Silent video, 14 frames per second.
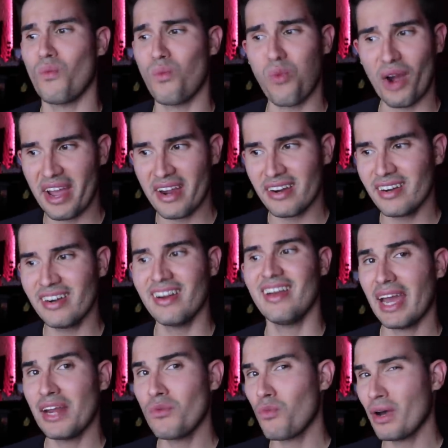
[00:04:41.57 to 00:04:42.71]
Where?
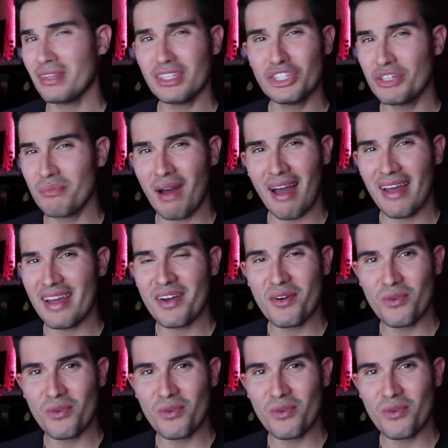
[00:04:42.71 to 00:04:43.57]
And what did she buy?